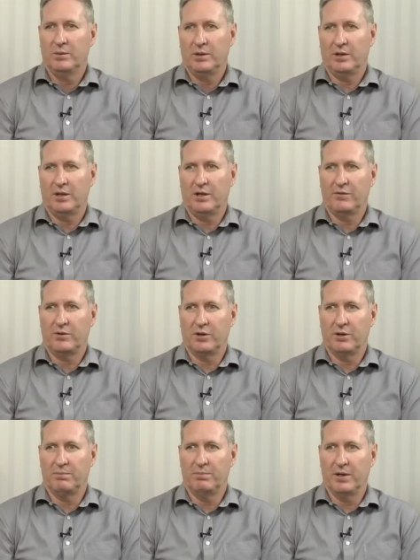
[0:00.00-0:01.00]
We know they've
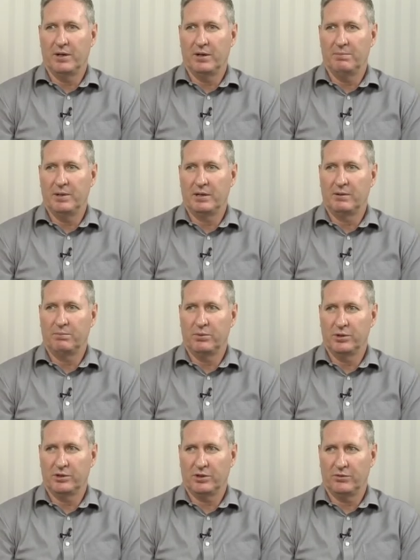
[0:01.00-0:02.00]
got a big
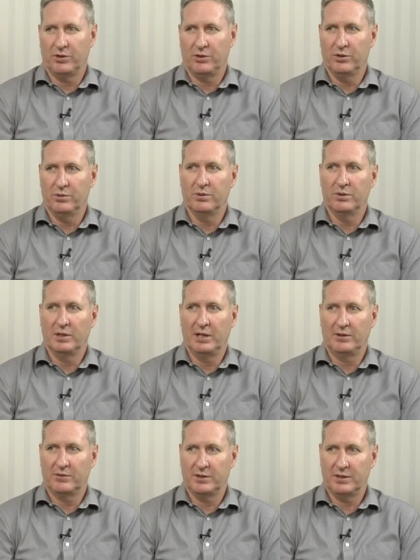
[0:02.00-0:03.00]
push on renewable
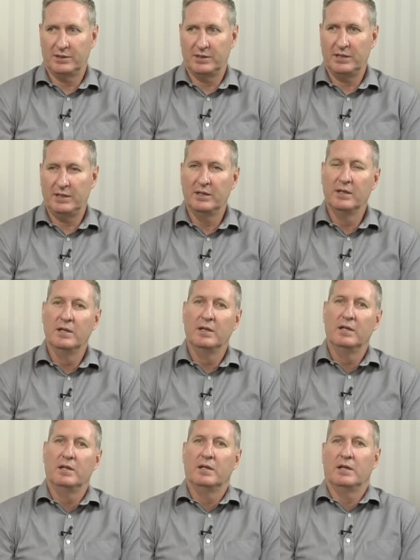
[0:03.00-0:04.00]
electricity,
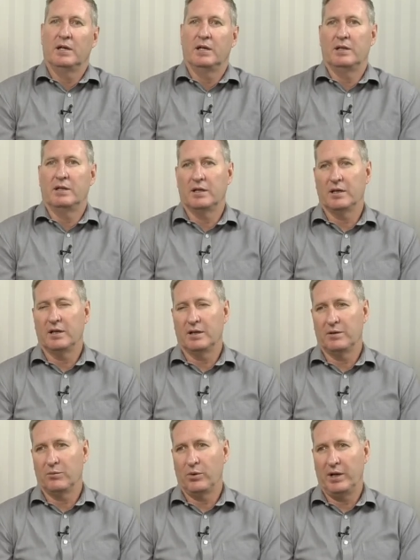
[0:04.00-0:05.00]

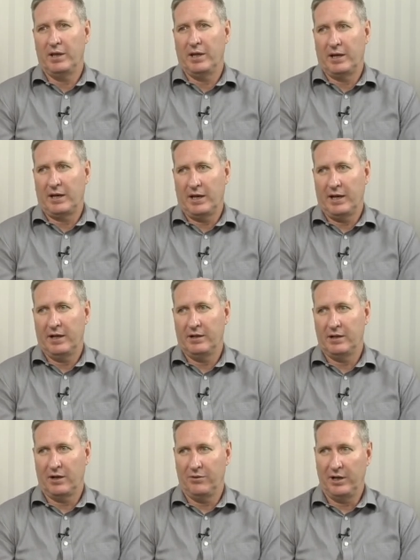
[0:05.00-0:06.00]
and where they
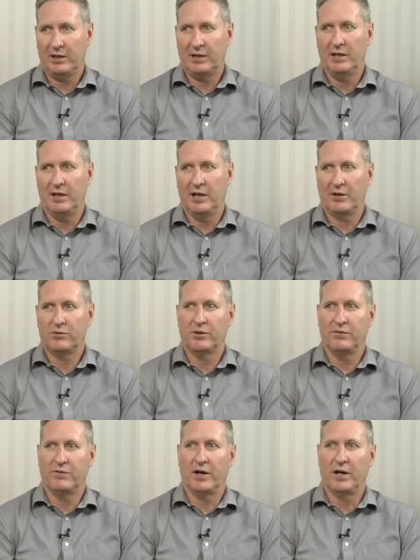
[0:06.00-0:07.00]
can directly
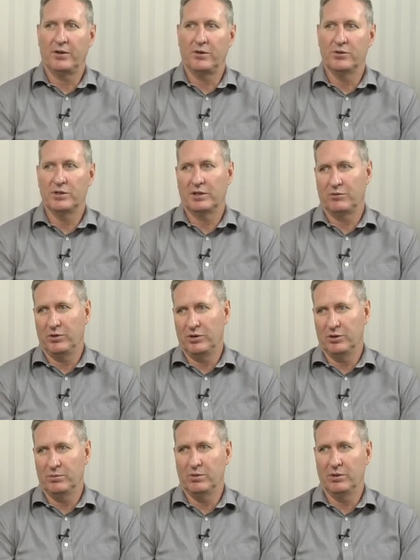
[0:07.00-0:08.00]
electrify using
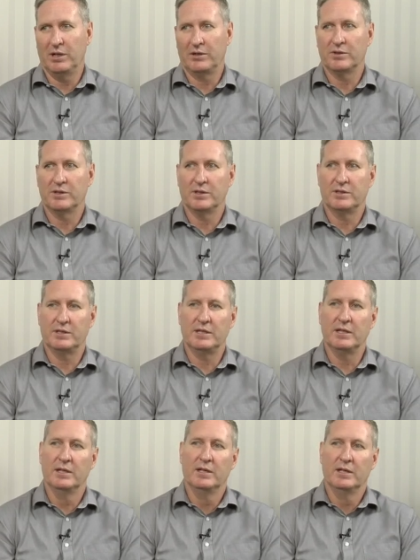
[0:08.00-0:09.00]
renewable
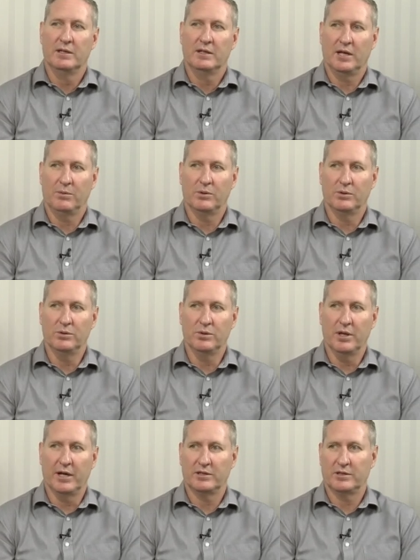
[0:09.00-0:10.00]
electricity, they will do
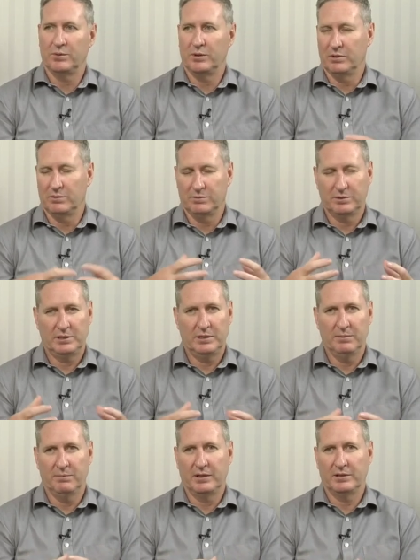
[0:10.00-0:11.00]
that. So we'll
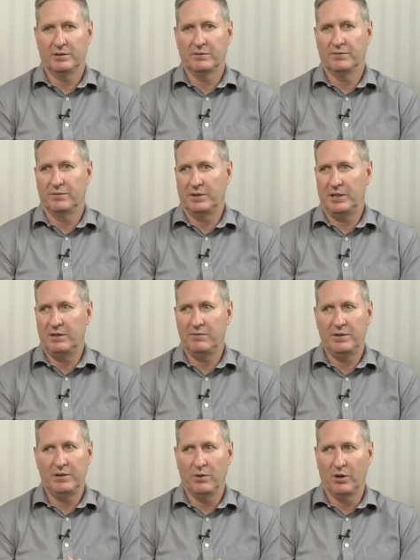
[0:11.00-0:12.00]
see a massive
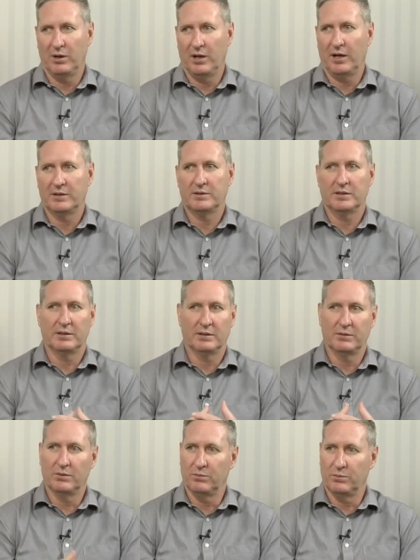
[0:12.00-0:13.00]
EV rollout,
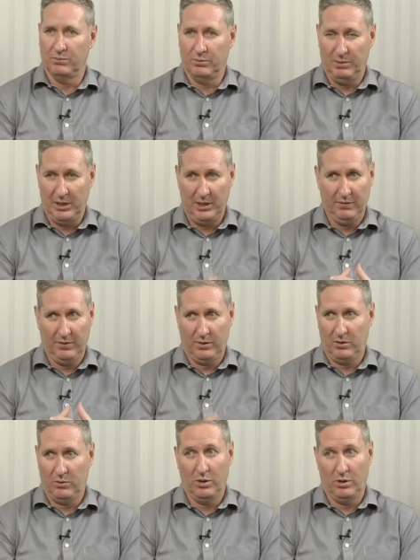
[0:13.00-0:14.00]
and many of
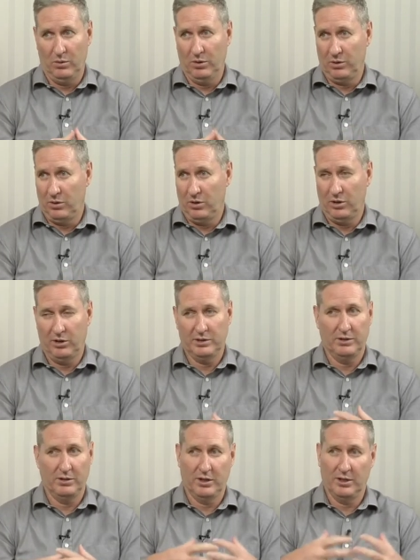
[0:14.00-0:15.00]
all the cars
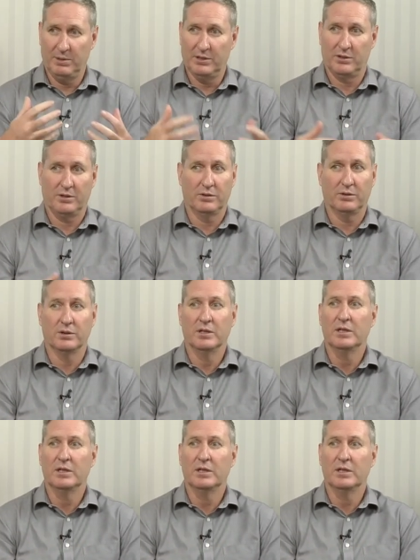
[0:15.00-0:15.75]
that are going to be sold